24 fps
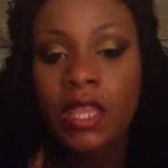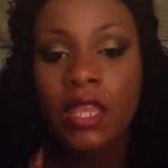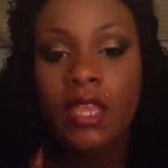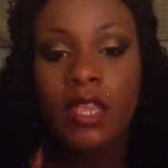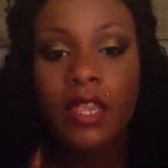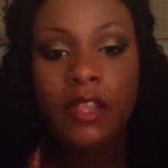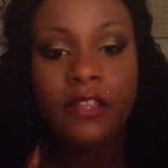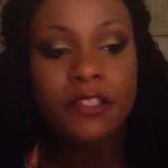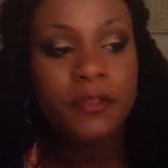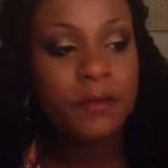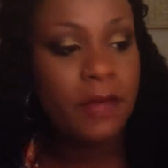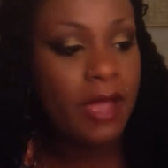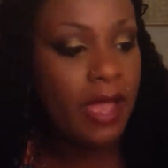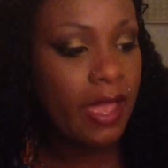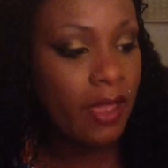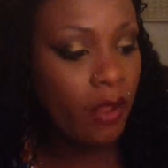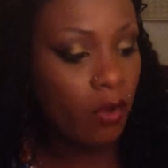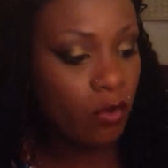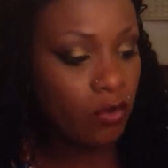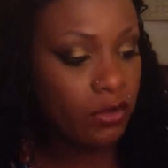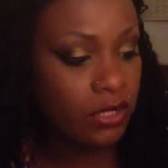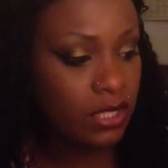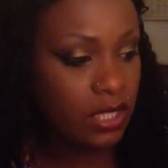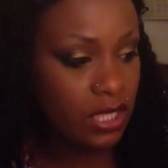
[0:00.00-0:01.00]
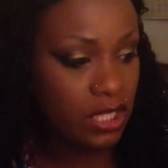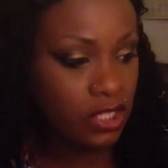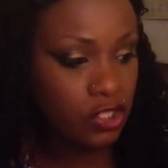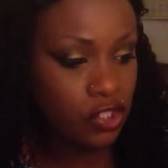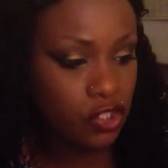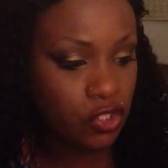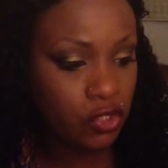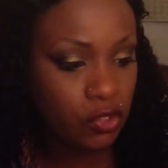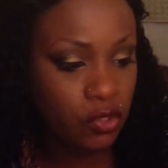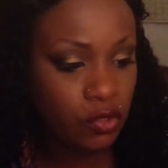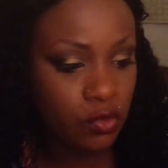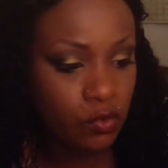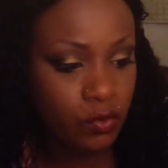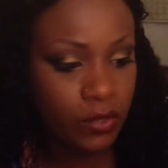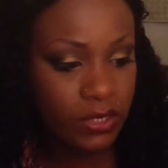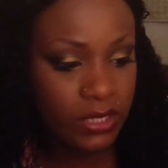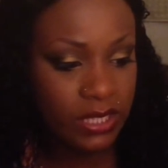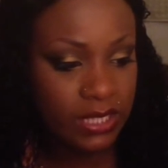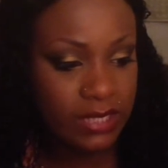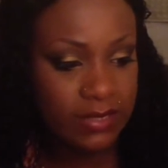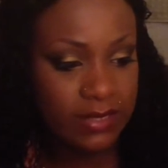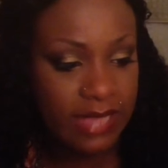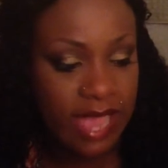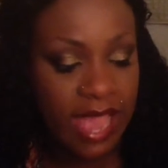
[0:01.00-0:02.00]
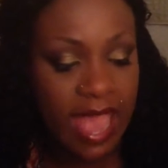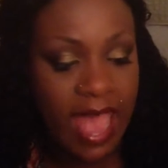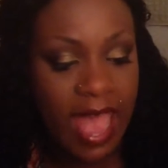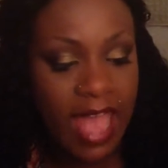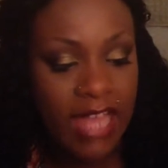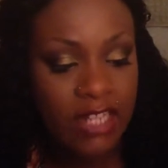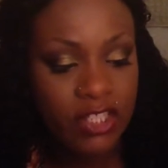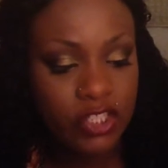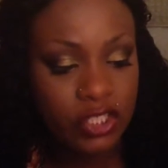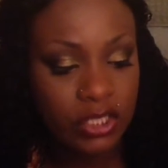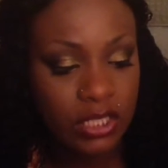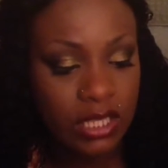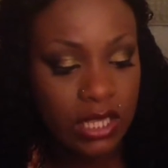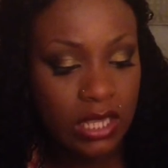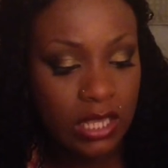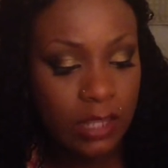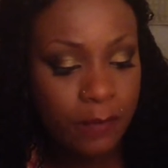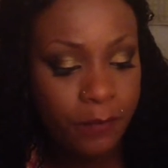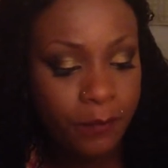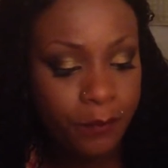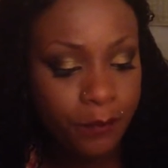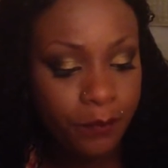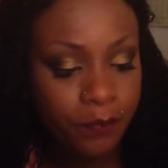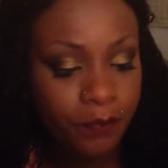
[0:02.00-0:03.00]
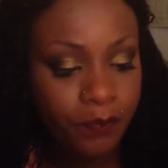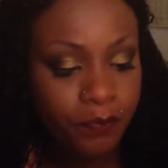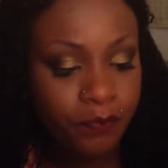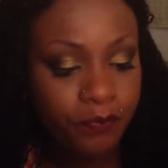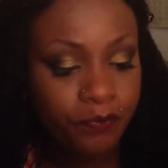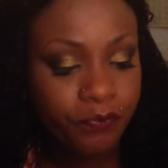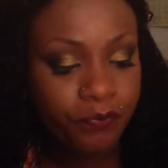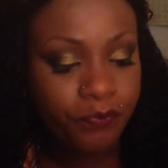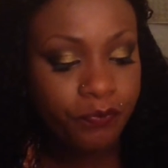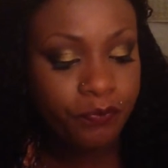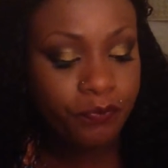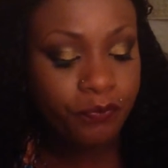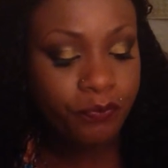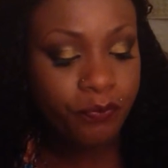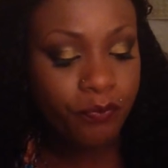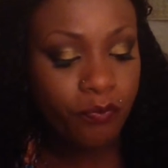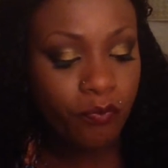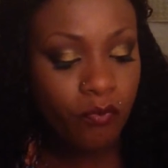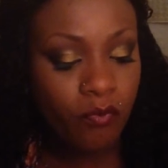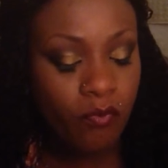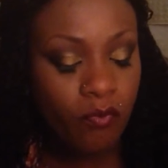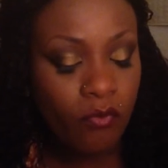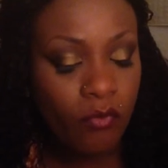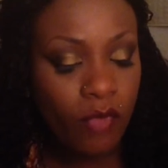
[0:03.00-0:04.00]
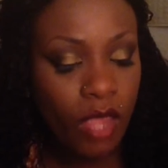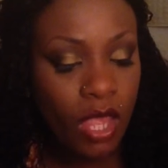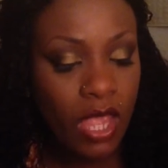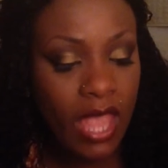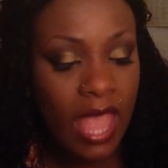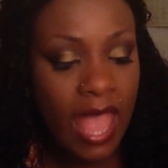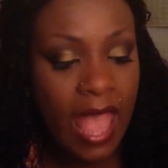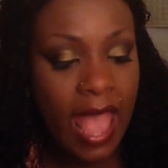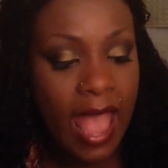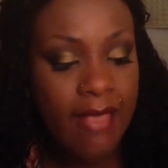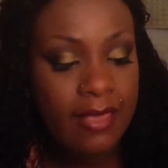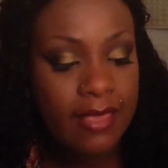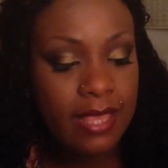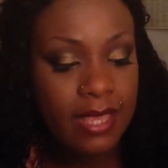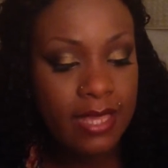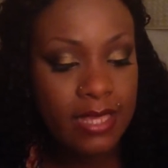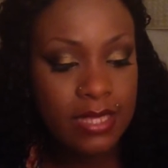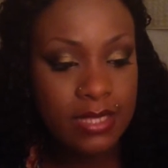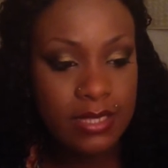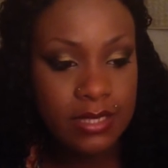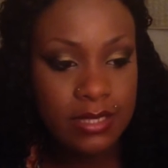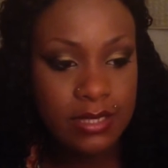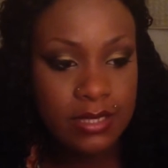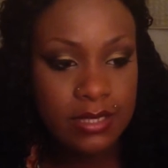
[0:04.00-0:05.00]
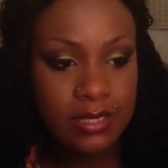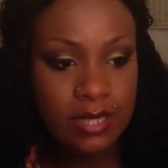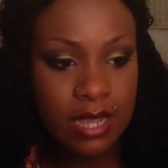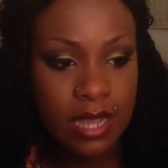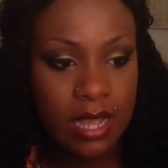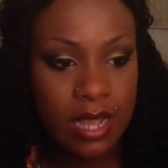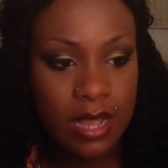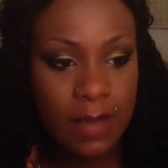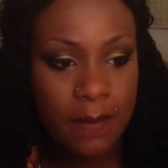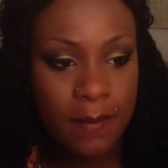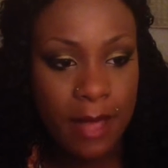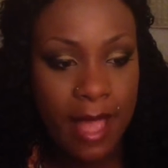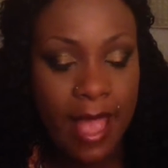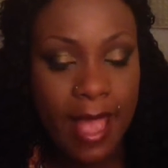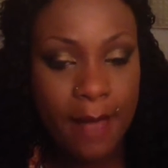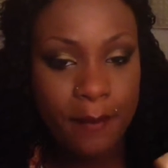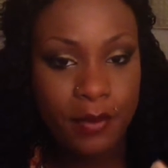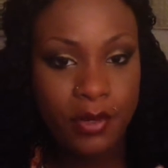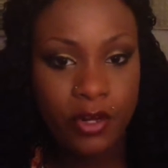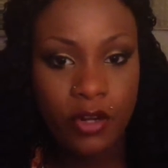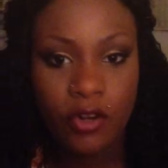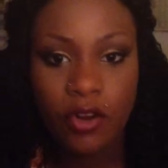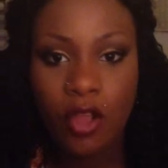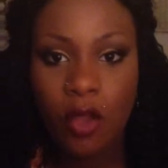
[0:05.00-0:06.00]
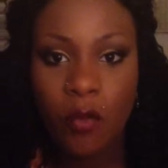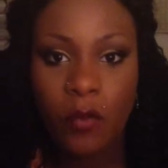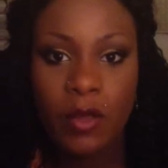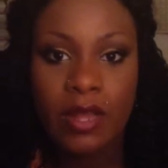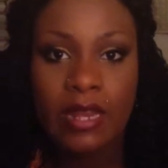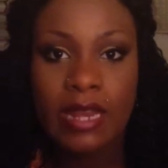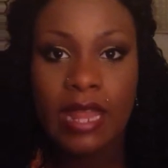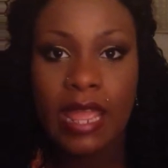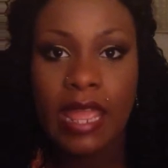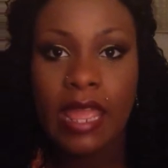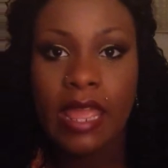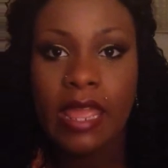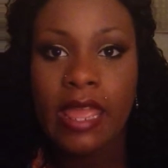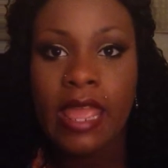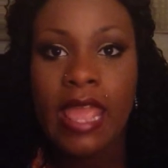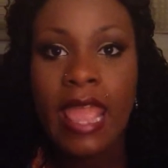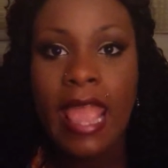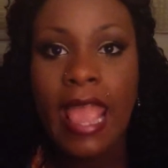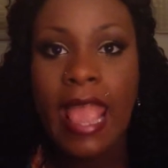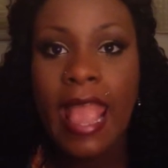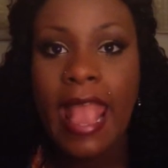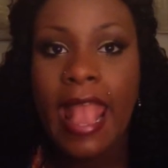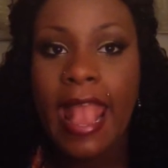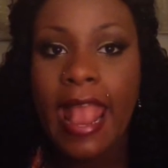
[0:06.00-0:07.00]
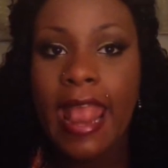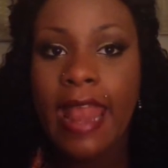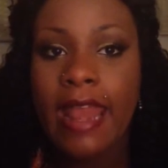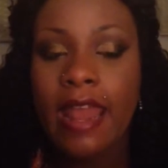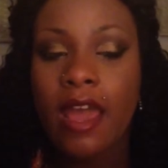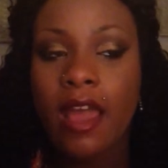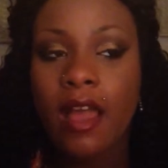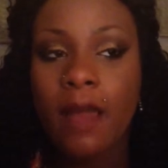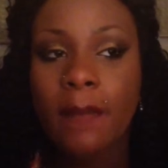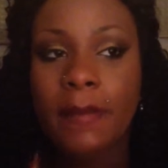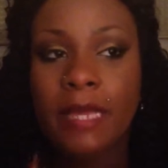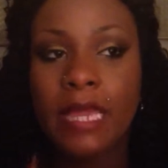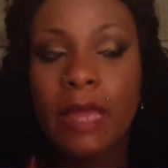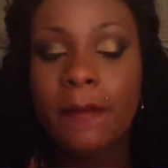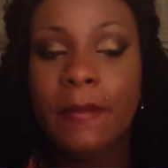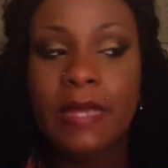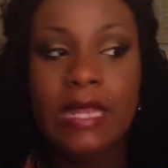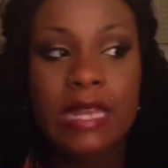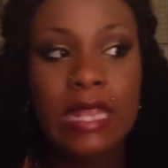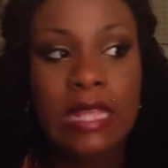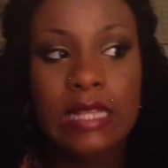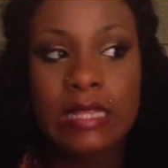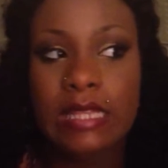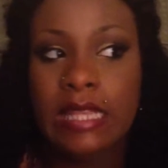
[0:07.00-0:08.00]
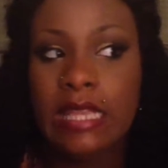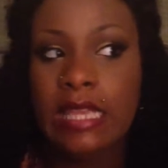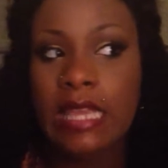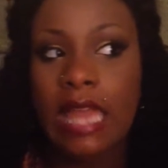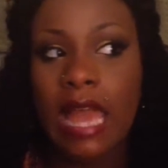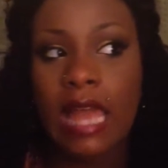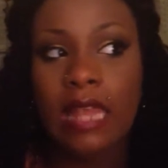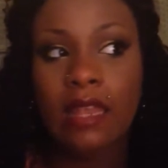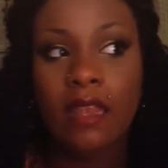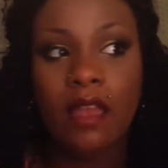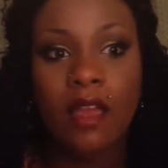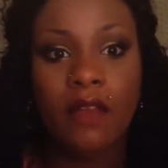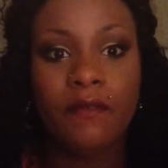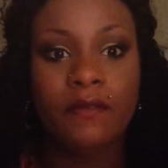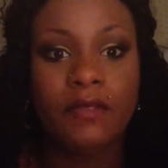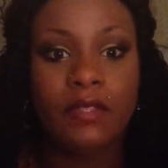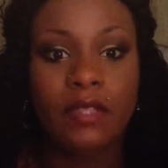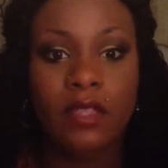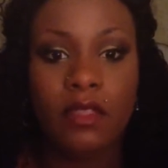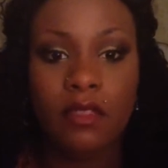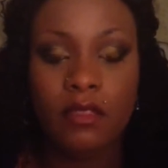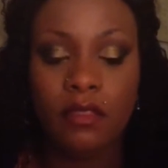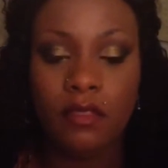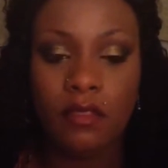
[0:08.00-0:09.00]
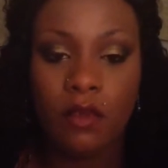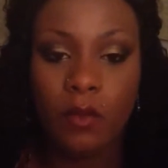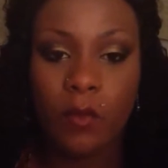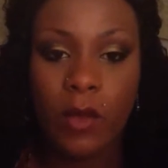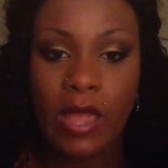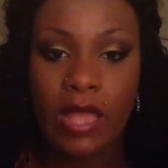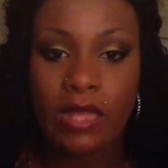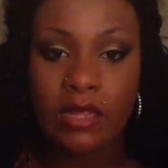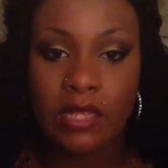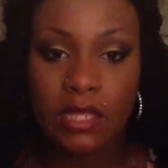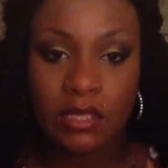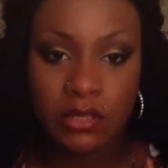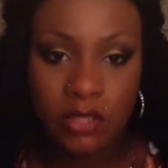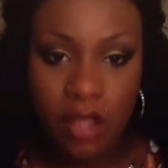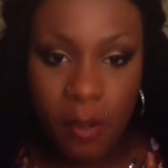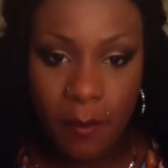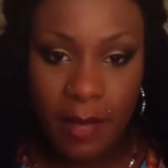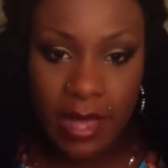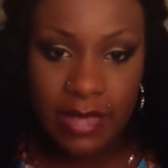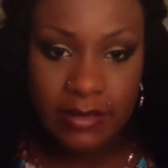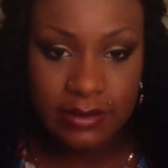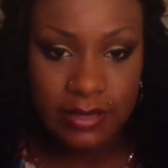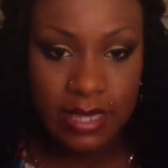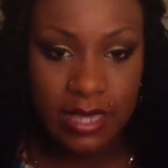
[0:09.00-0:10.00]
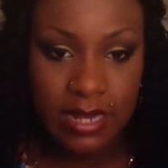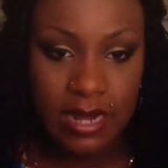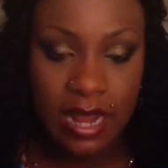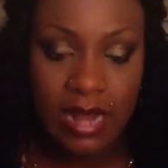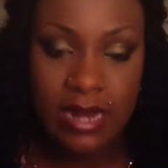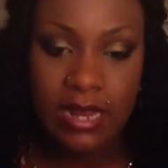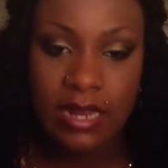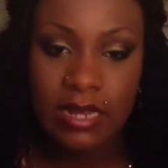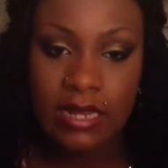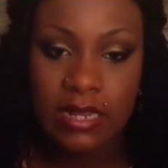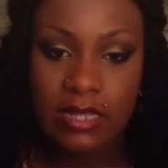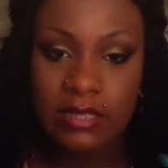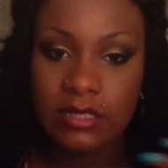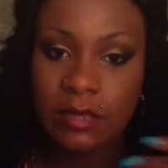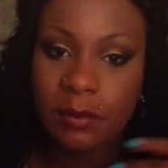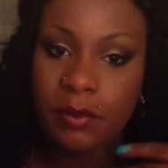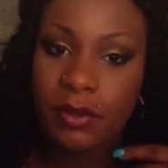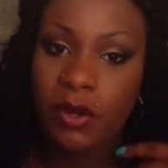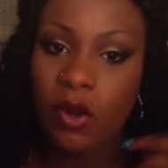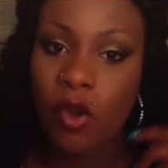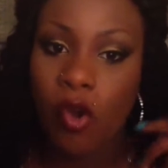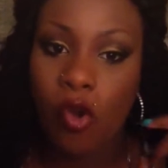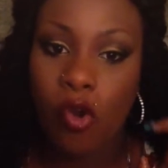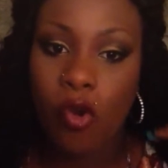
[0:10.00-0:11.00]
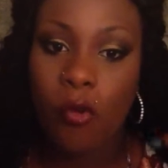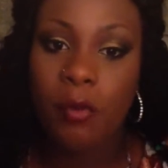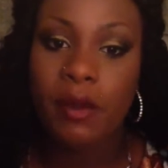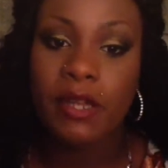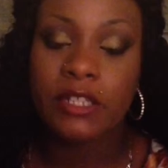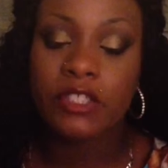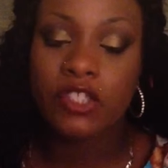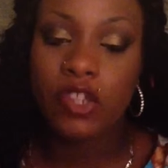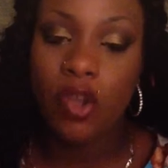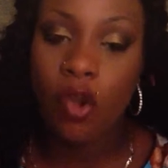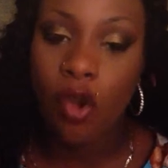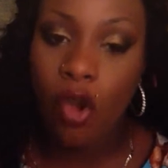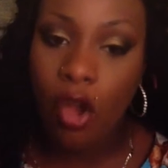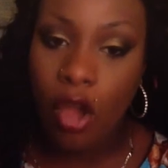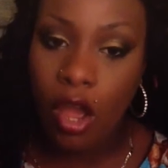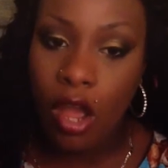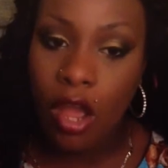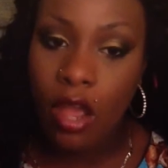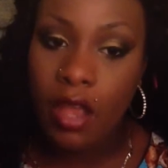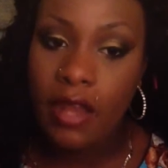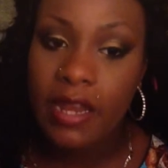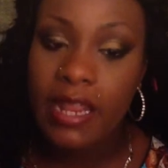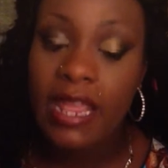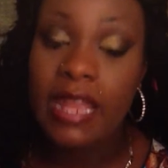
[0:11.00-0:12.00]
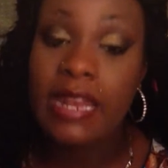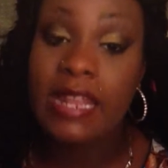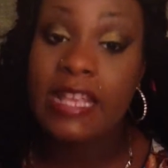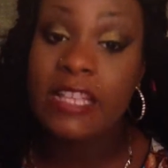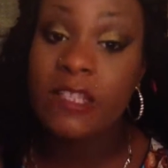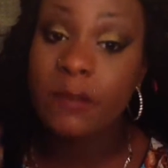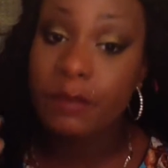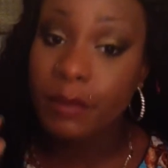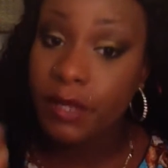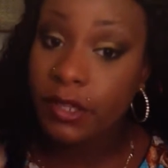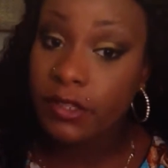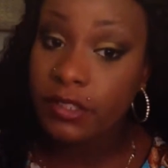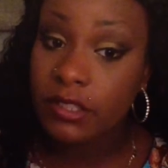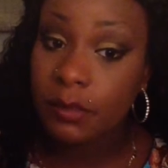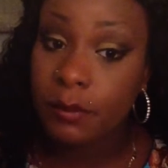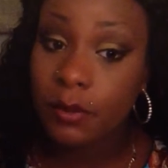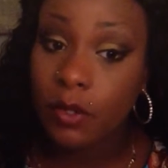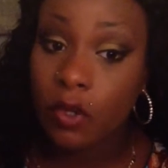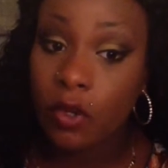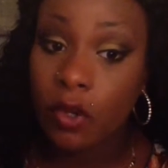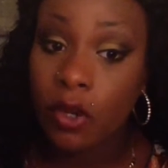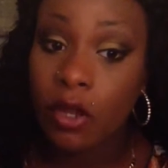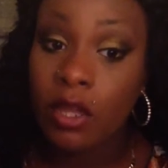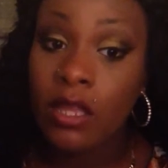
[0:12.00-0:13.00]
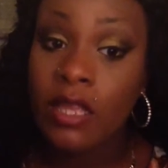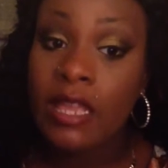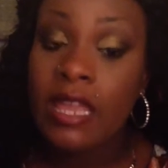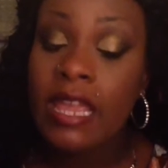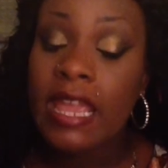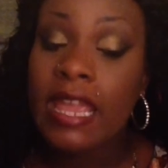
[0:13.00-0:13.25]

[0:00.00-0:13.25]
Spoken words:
Here's my only issue with this. I actually had this, I had put it on one day, and I mean immediately I loved the way it looked on my skin. I didn't need to put a whole bunch on. It is buildable.